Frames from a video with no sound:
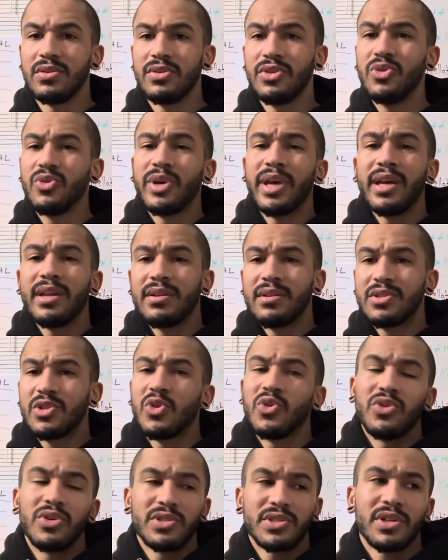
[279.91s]
You can,
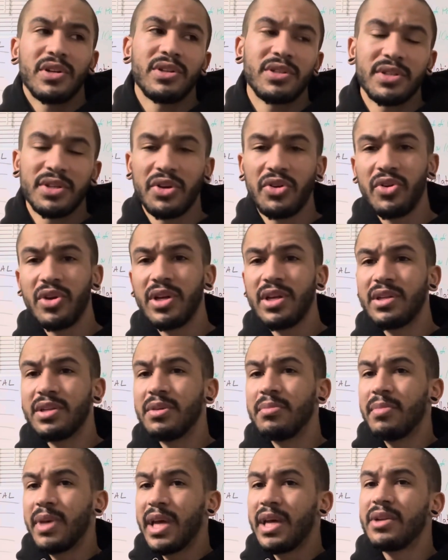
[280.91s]
to a certain degree,
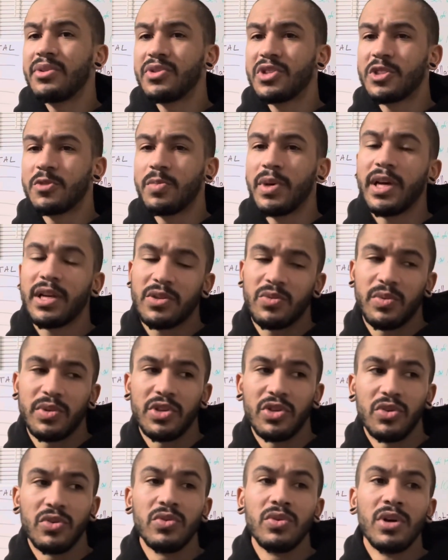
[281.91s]
demand respect when
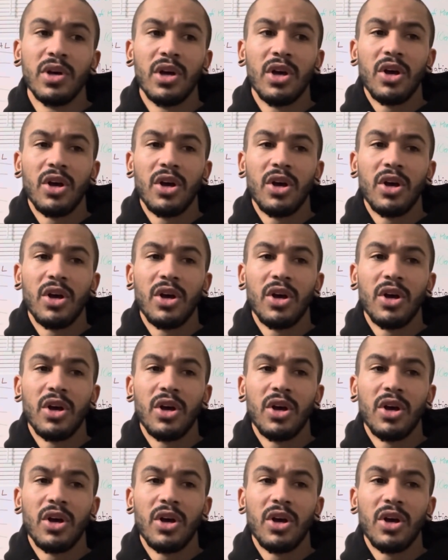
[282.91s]
you